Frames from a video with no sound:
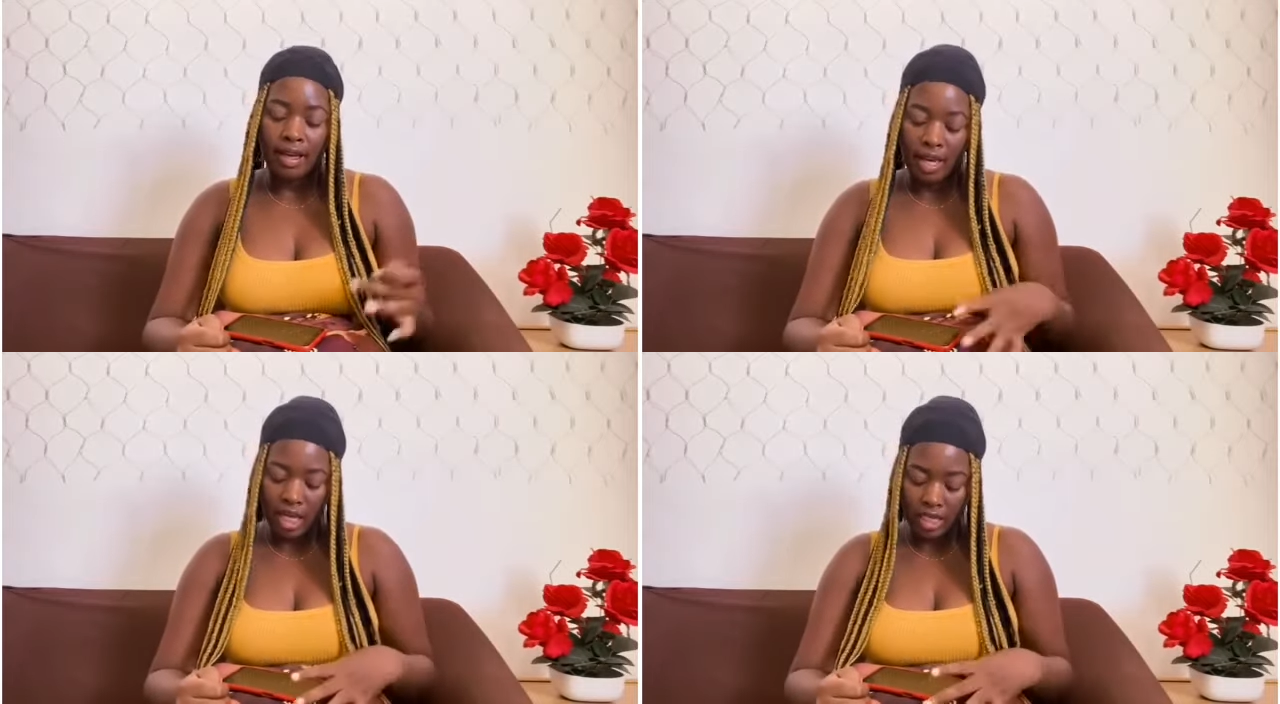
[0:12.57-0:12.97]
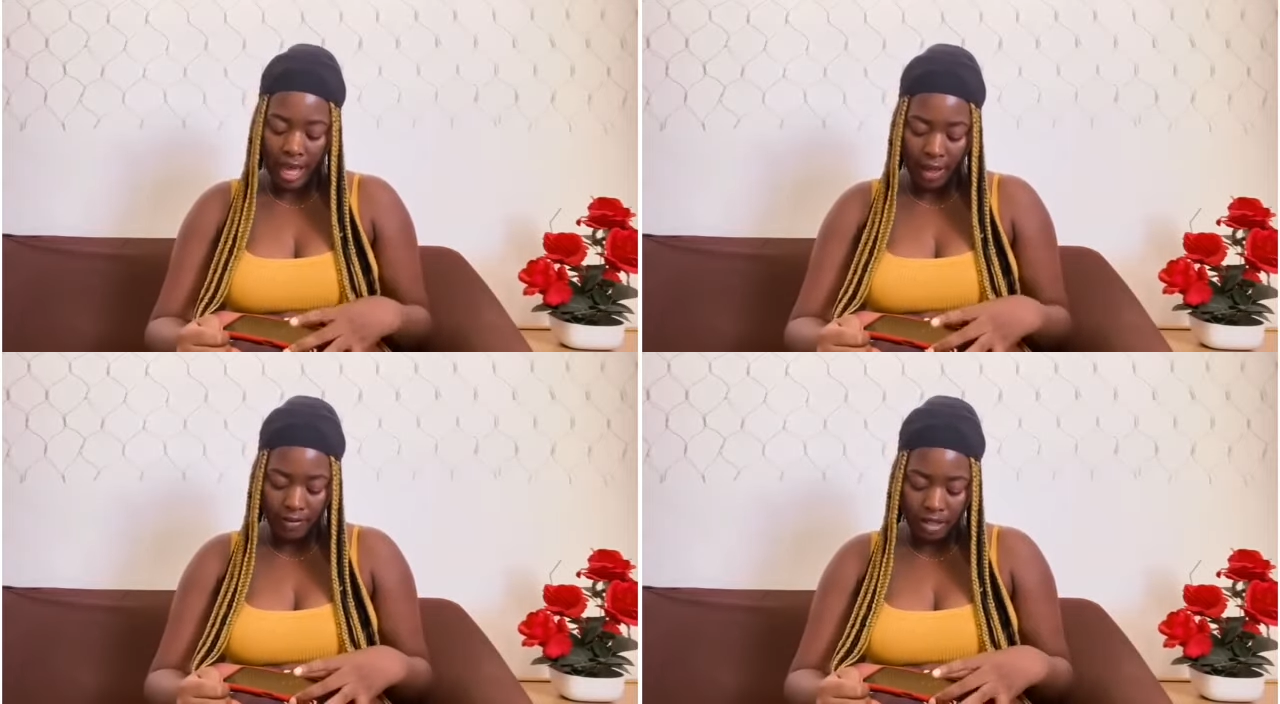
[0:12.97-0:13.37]
Yes, I
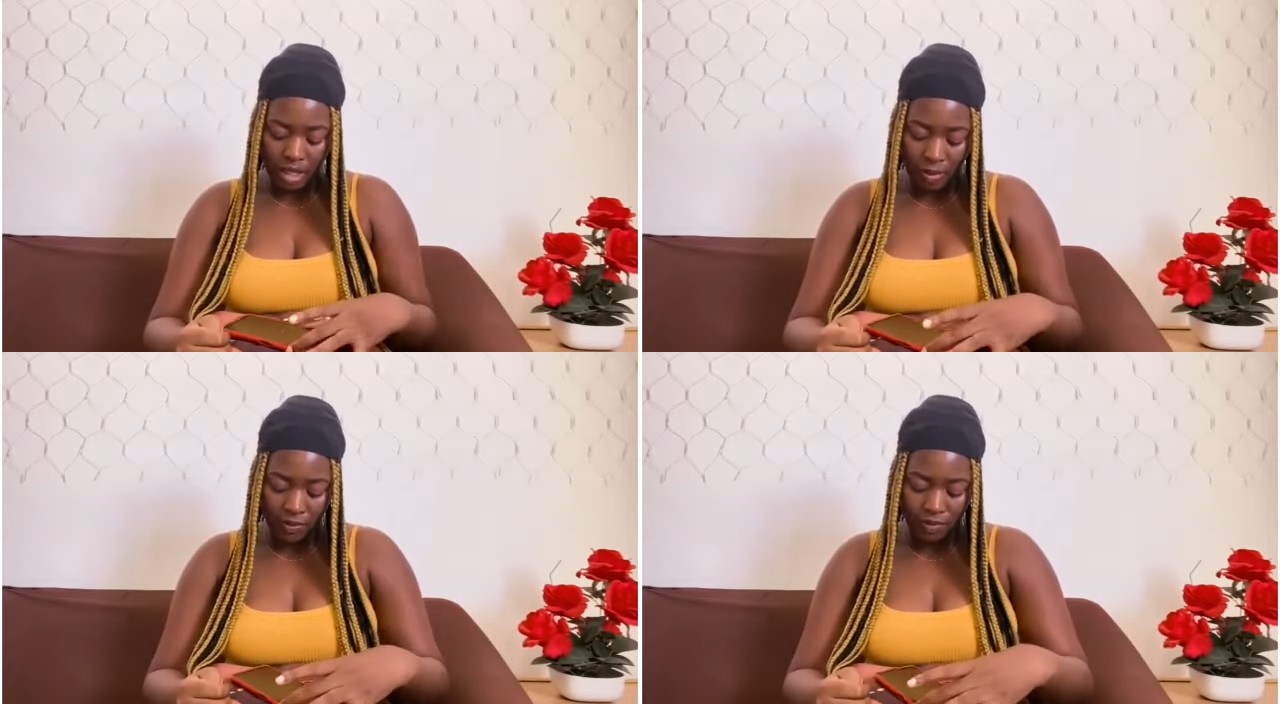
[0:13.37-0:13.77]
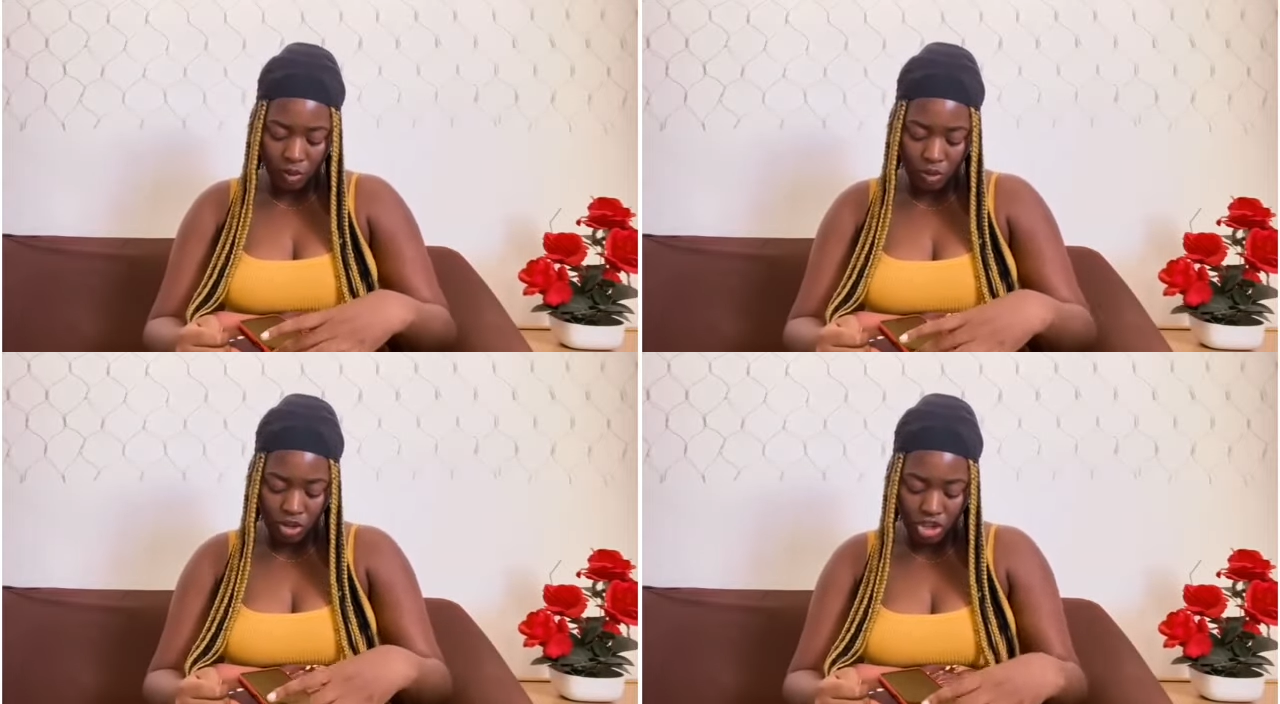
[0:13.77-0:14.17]
asked some of the
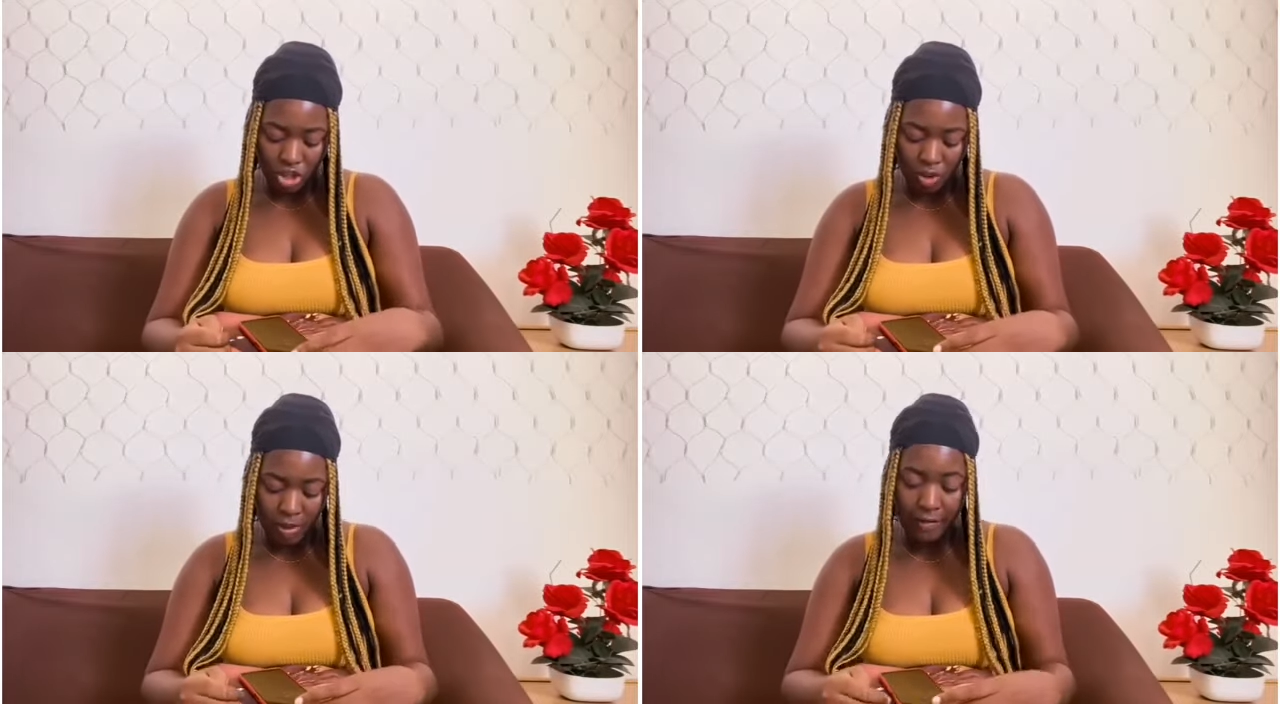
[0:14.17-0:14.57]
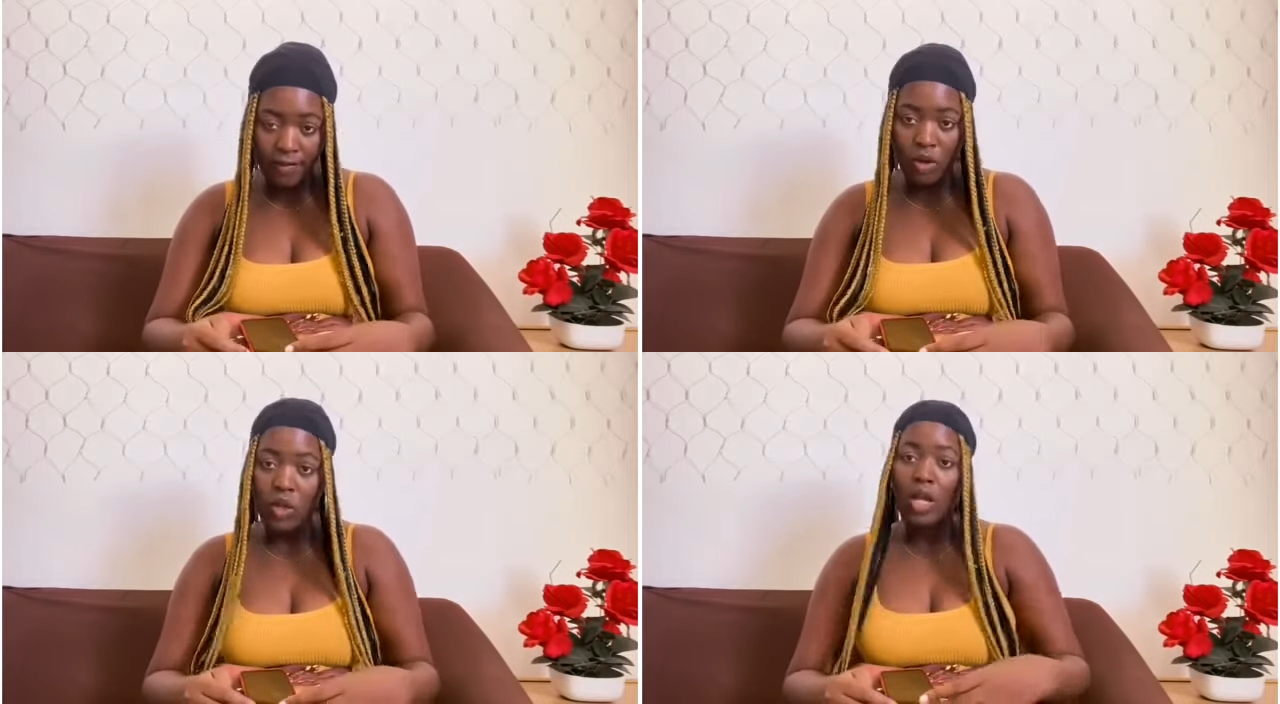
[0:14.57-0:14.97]
questions on my
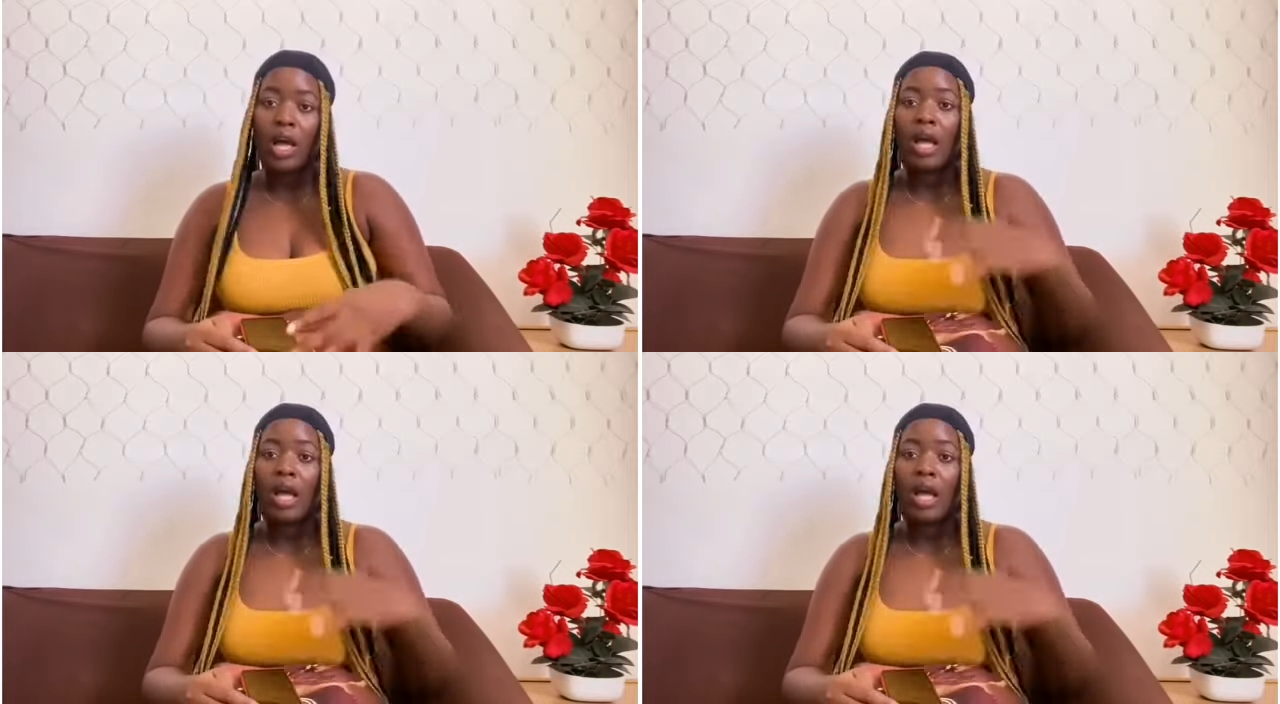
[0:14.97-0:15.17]
phone,